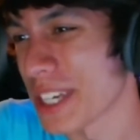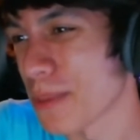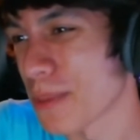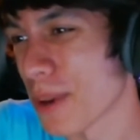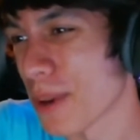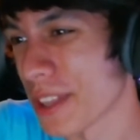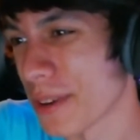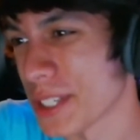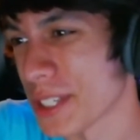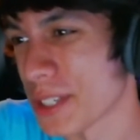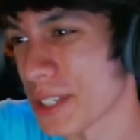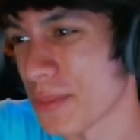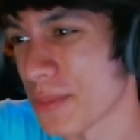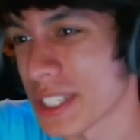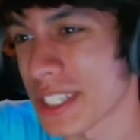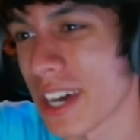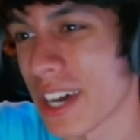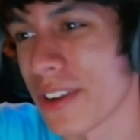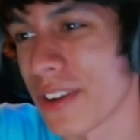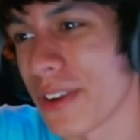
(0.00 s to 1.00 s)
part of the question. What's the
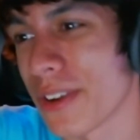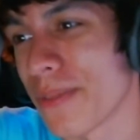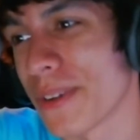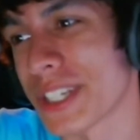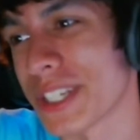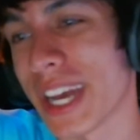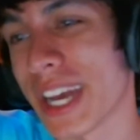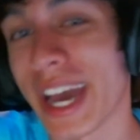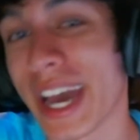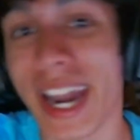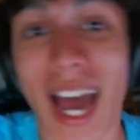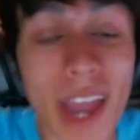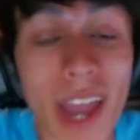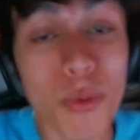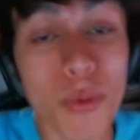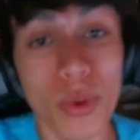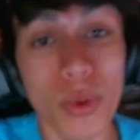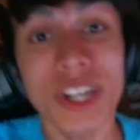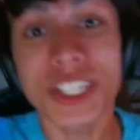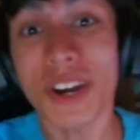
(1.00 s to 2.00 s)
talent you wish I had? I
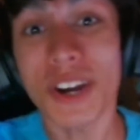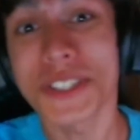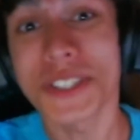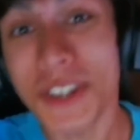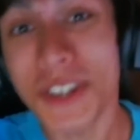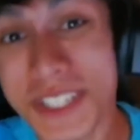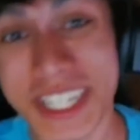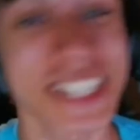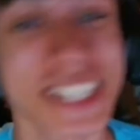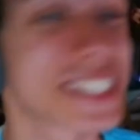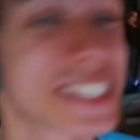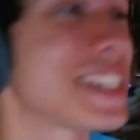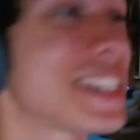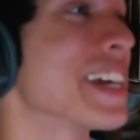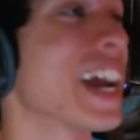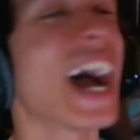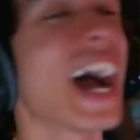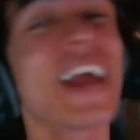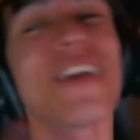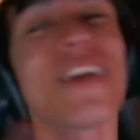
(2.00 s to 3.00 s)
wish I was artistic. I